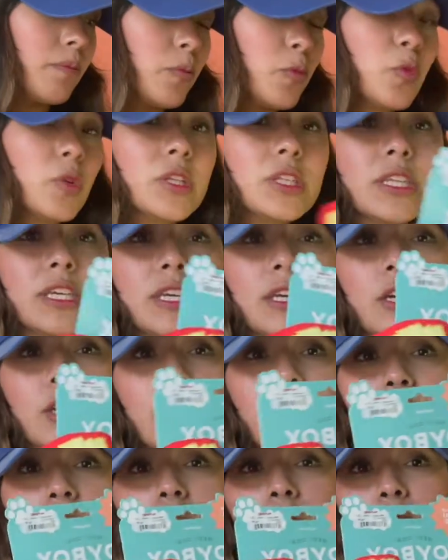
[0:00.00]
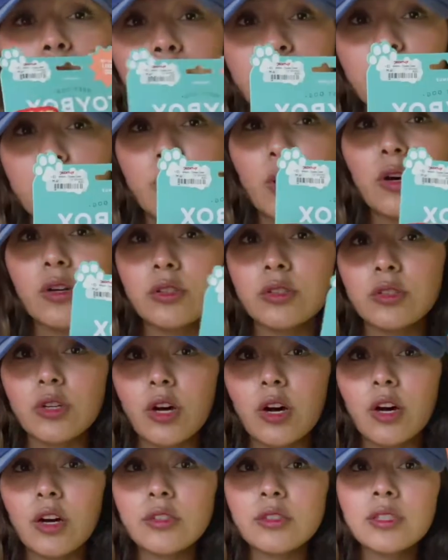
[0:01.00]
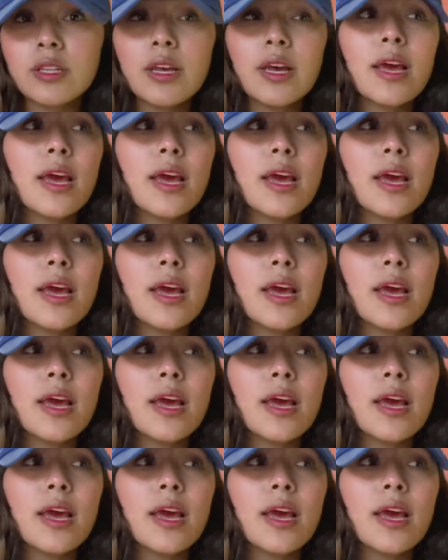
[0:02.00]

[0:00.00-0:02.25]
really good for small dogs,